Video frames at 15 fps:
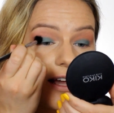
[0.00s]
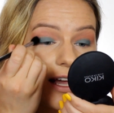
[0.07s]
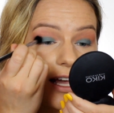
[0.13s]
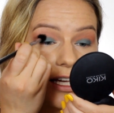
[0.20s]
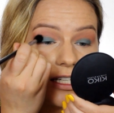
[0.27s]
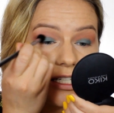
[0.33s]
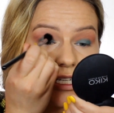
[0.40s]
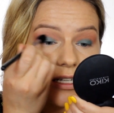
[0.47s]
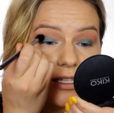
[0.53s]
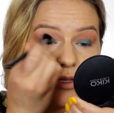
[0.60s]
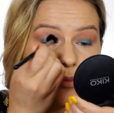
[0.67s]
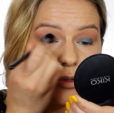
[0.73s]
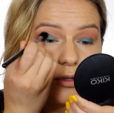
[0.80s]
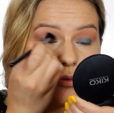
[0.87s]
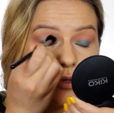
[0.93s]
the
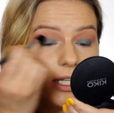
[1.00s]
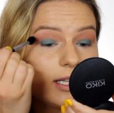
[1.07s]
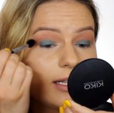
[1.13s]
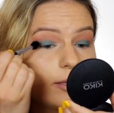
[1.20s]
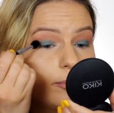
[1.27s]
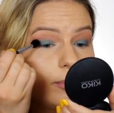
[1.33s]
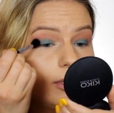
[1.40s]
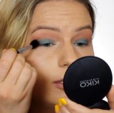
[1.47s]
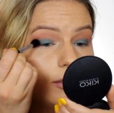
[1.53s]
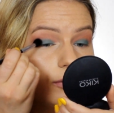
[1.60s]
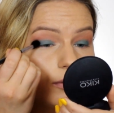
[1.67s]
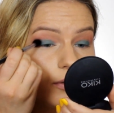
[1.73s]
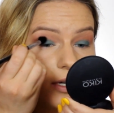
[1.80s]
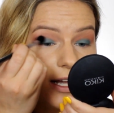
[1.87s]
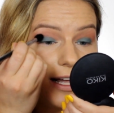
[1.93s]
edges between the
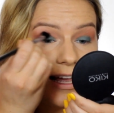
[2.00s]
blue